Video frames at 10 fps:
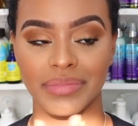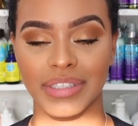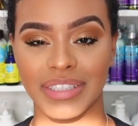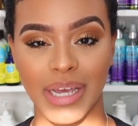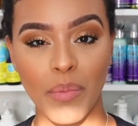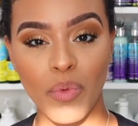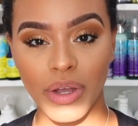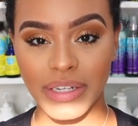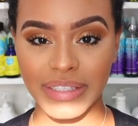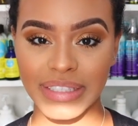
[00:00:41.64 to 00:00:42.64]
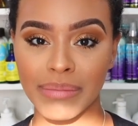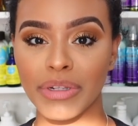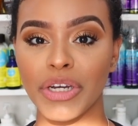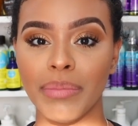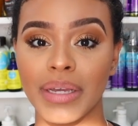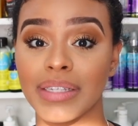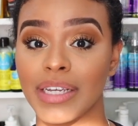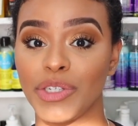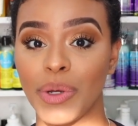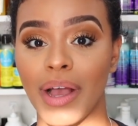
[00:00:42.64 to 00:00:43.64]
somewhat similar, because
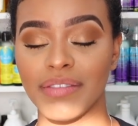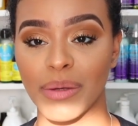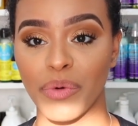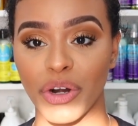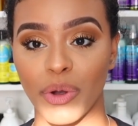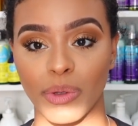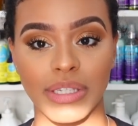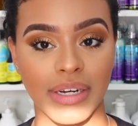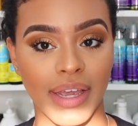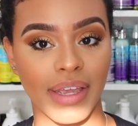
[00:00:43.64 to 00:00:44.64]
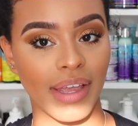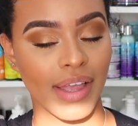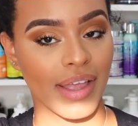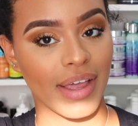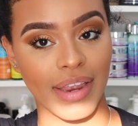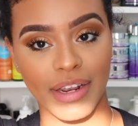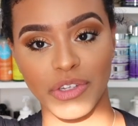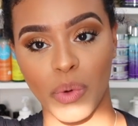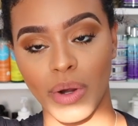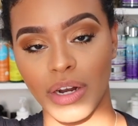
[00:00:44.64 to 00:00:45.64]
I do have somewhere to go tonight and I
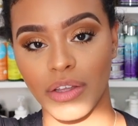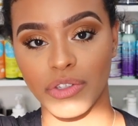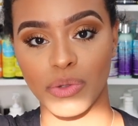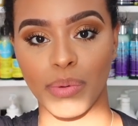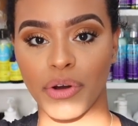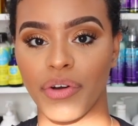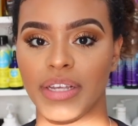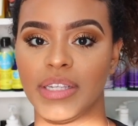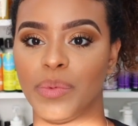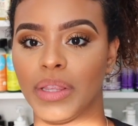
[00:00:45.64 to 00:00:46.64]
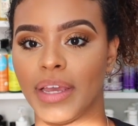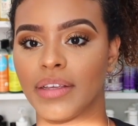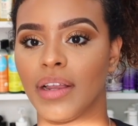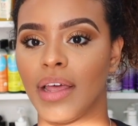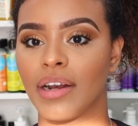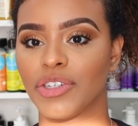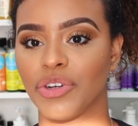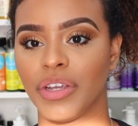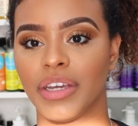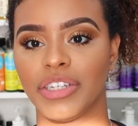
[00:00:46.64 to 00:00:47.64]
don't want to look super crazy with like a lot of
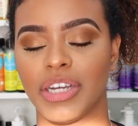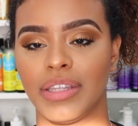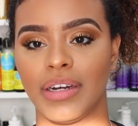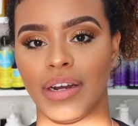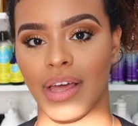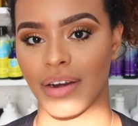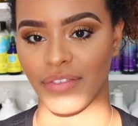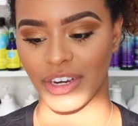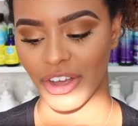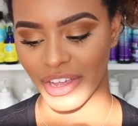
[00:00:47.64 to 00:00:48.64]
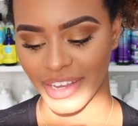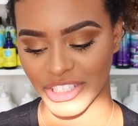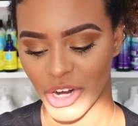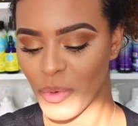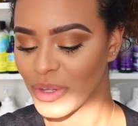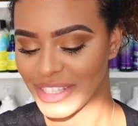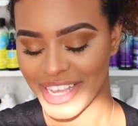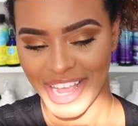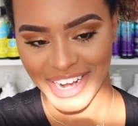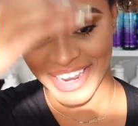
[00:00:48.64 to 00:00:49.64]
shrinkage and then a lot of elongation on one
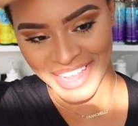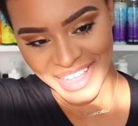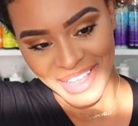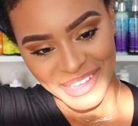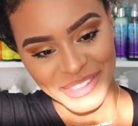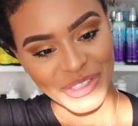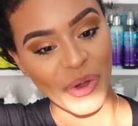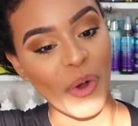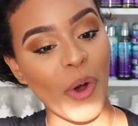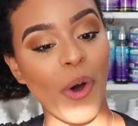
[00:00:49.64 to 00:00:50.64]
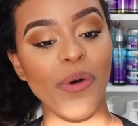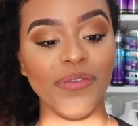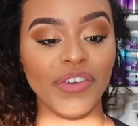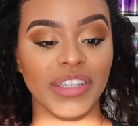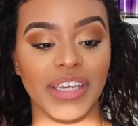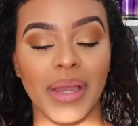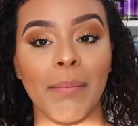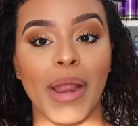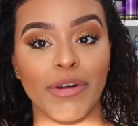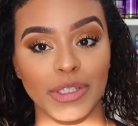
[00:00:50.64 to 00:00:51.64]
side. So hopefully
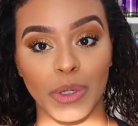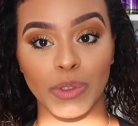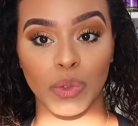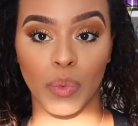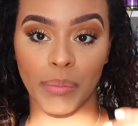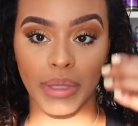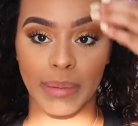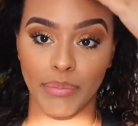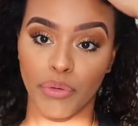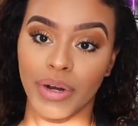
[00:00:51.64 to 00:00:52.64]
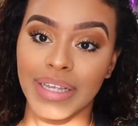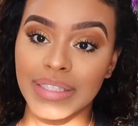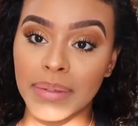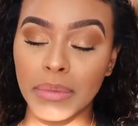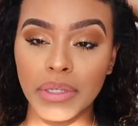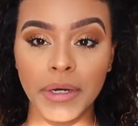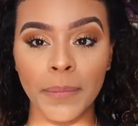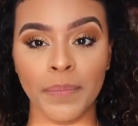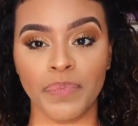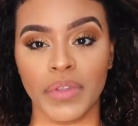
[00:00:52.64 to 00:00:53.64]
my results will be pretty
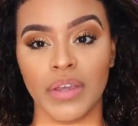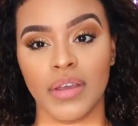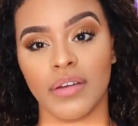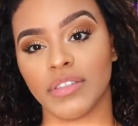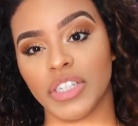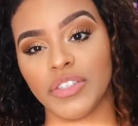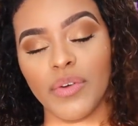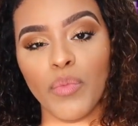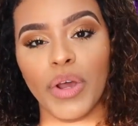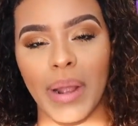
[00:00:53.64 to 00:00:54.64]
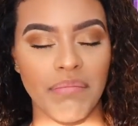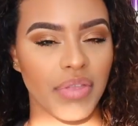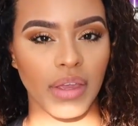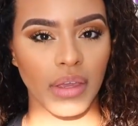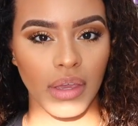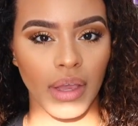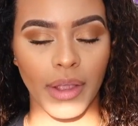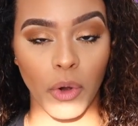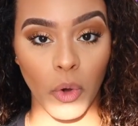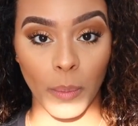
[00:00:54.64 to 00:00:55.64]
similar, just from what I'm thinking.
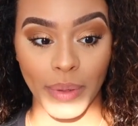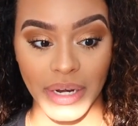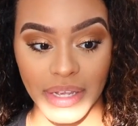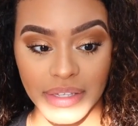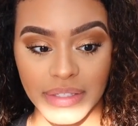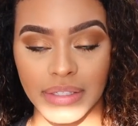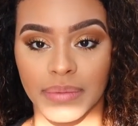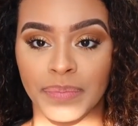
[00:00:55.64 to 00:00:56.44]
I hope it is.